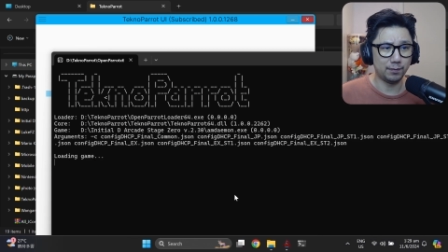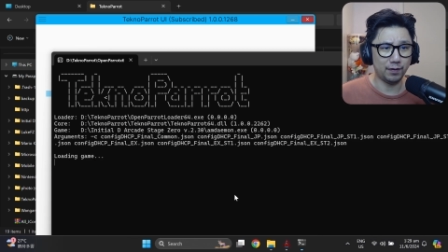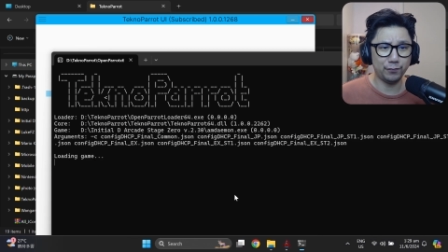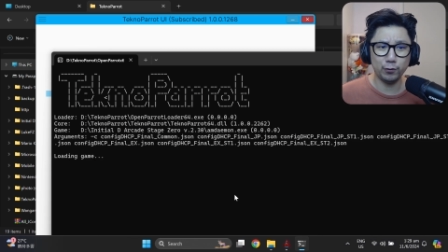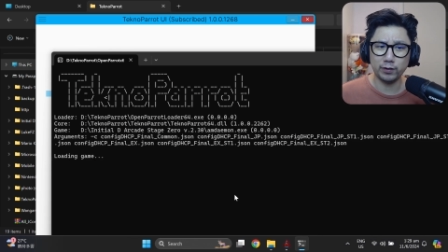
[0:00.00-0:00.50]
a
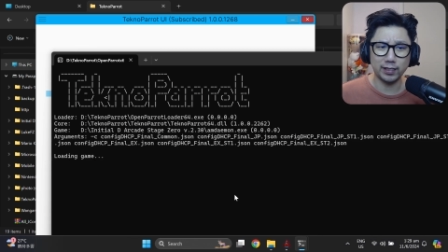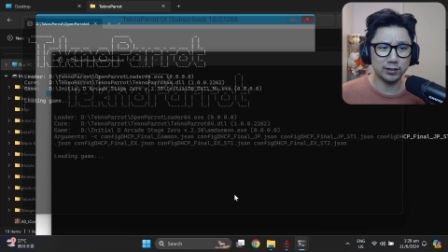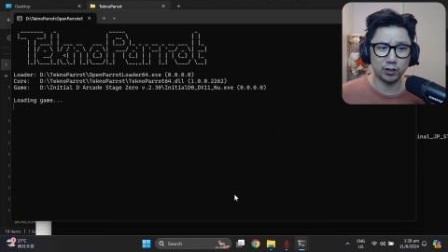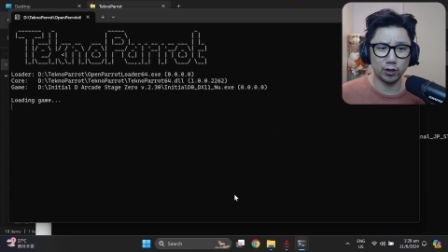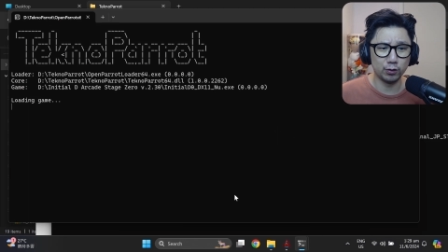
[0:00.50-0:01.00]
few days
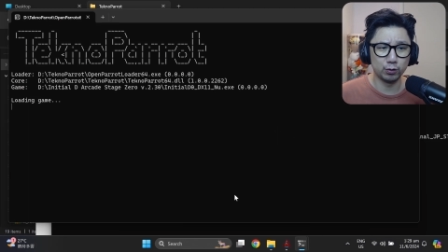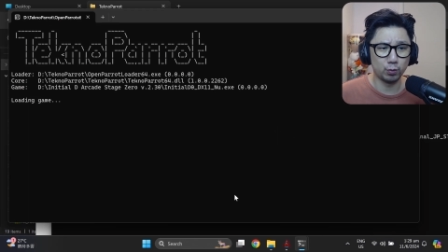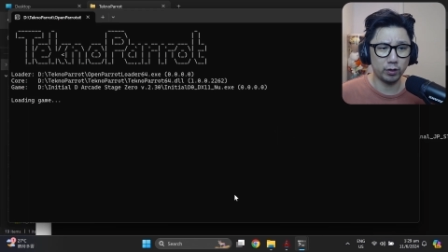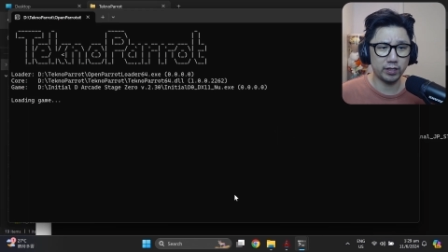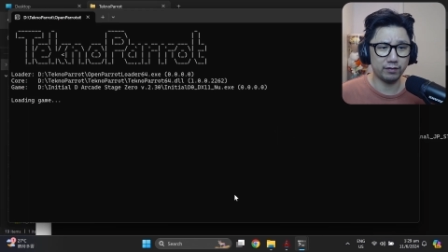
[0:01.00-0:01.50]
ago, it was
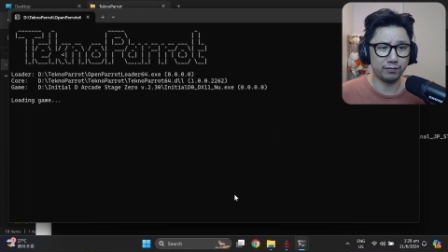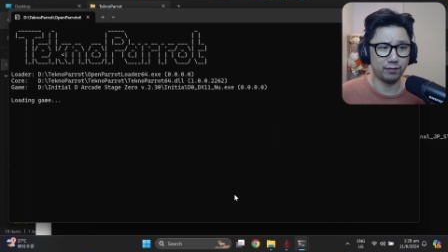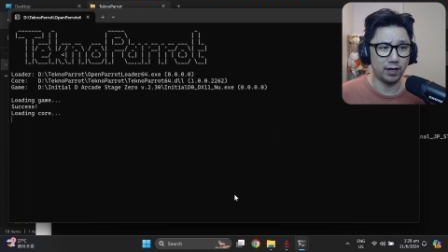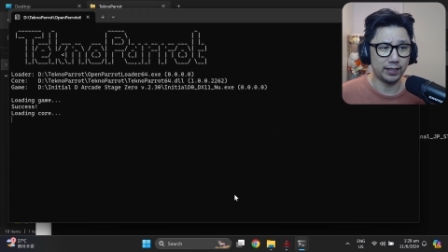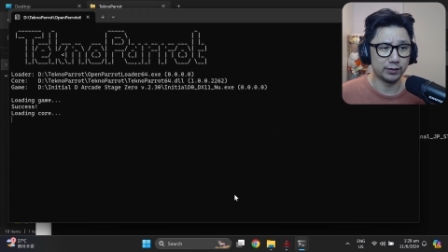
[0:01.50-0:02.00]
working
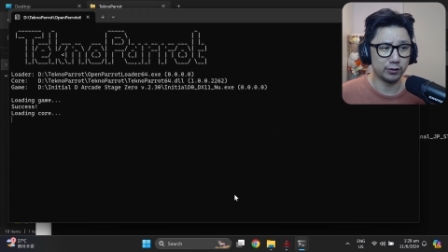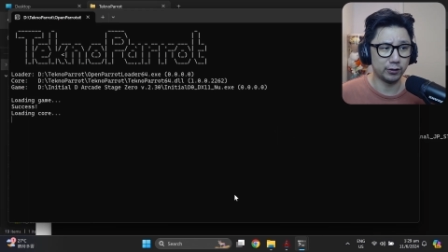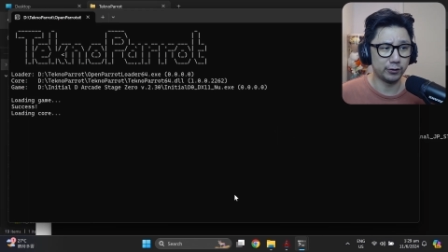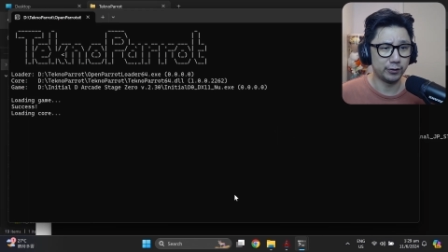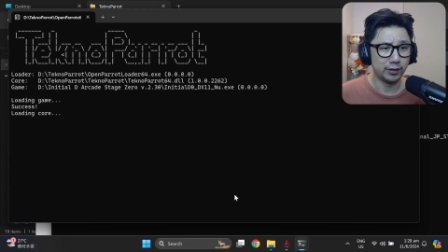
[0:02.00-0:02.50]
fine.
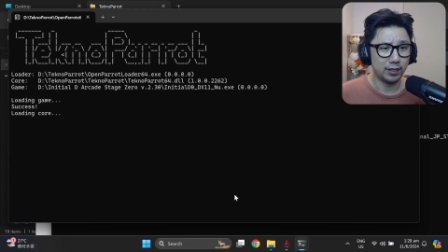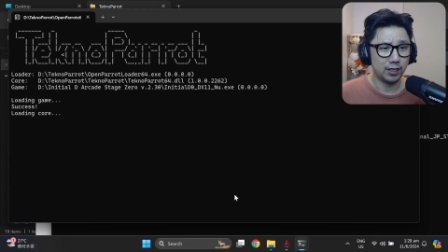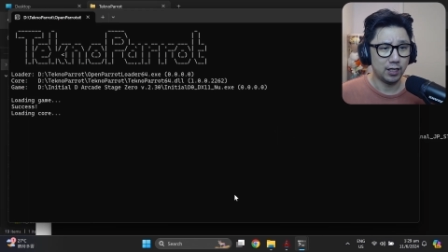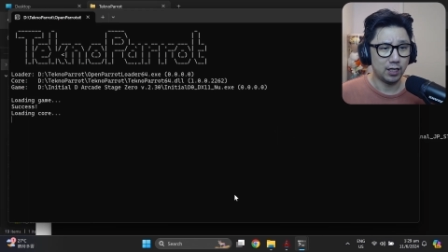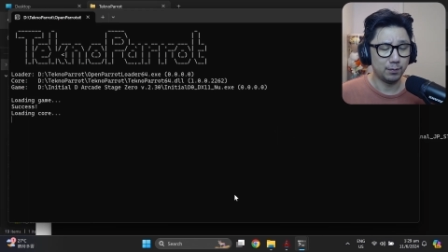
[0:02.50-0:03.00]
So
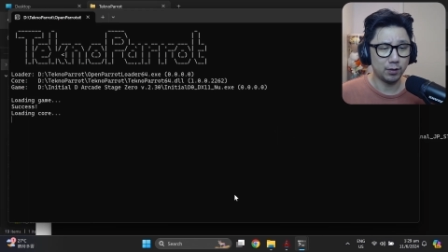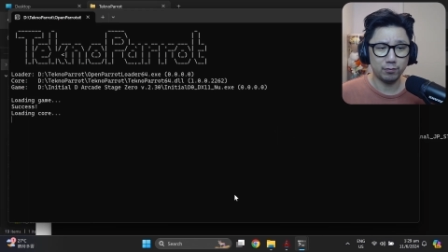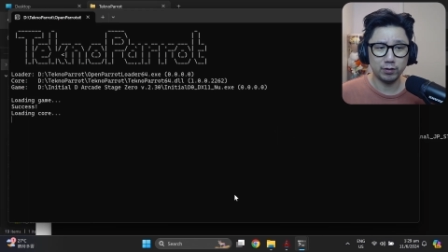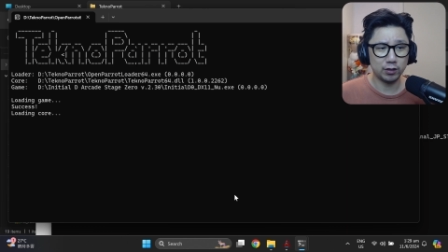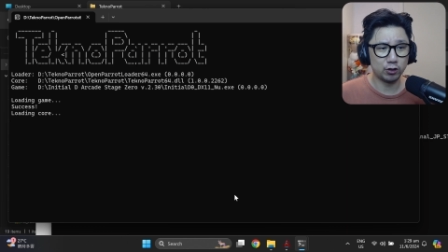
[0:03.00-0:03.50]
I'm not
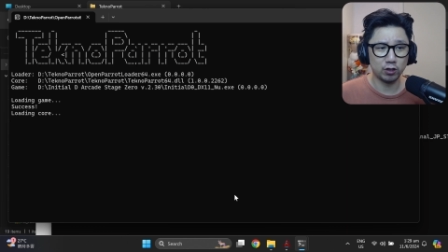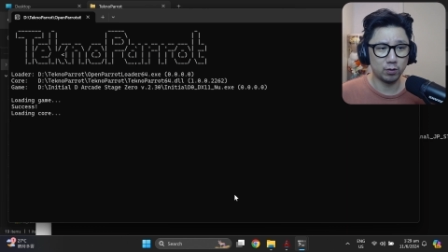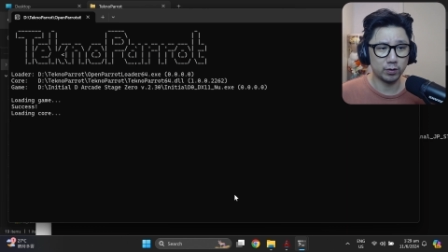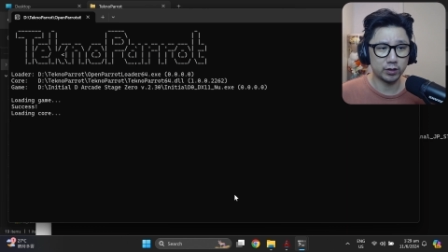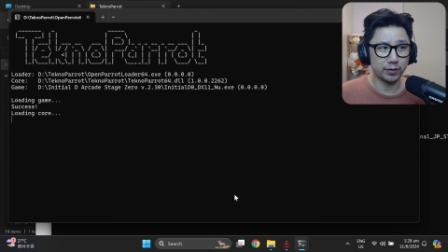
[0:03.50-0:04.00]
really sure
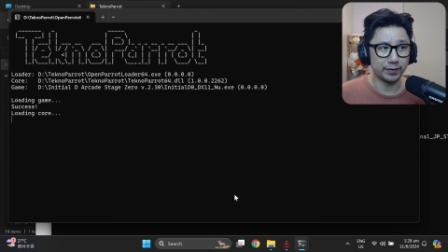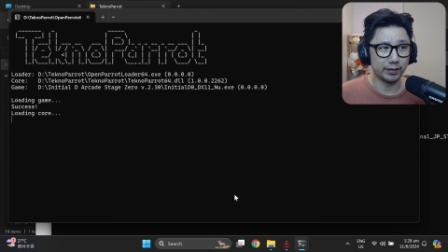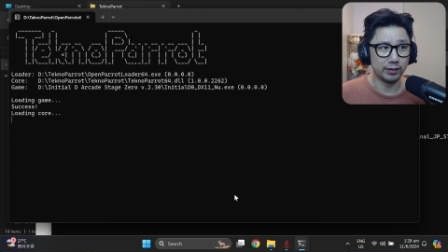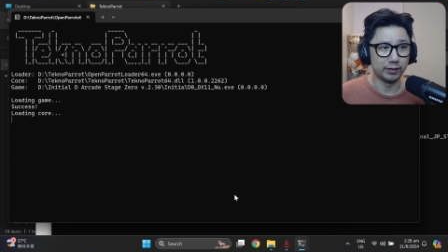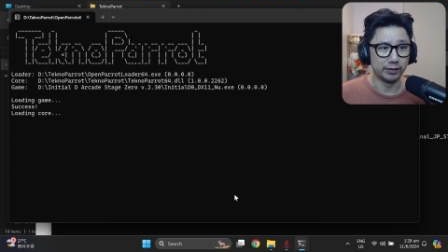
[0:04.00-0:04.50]
what's going
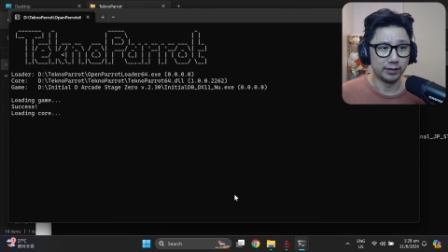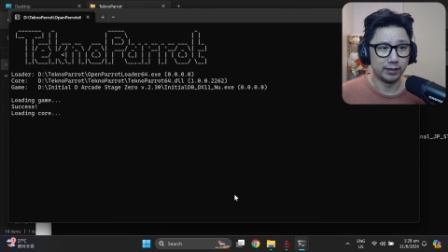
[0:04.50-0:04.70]
on.